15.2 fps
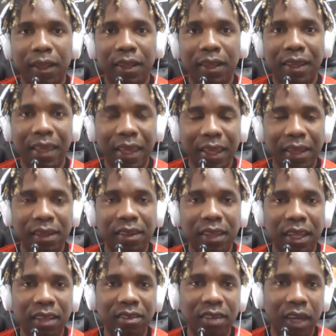gain
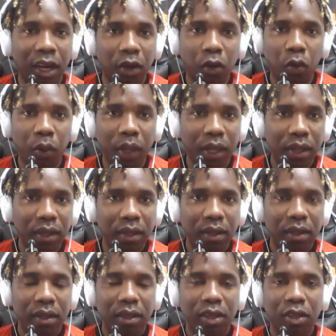things that are quick.
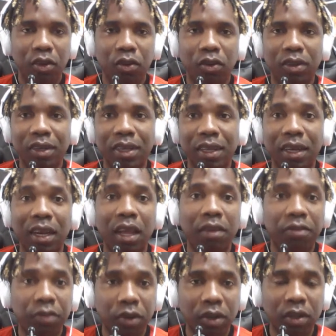You don't need an
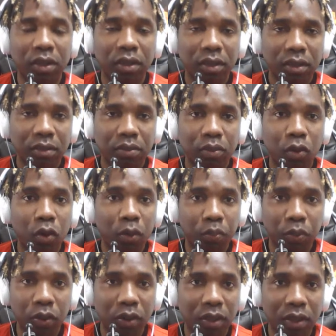effort, more
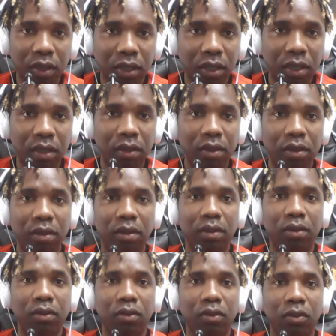importantly,
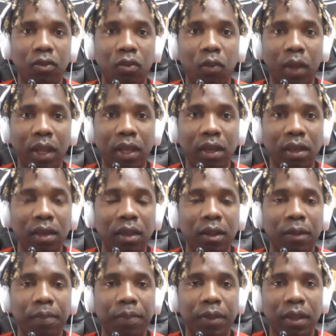when
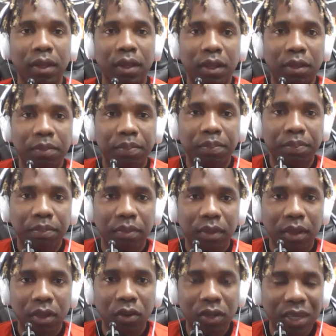you
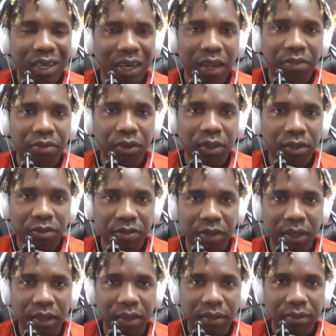don't need an effort to
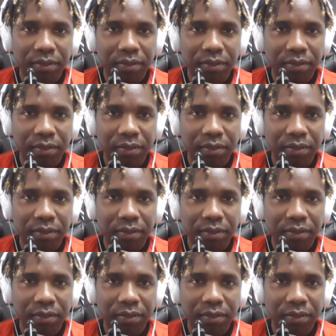fail.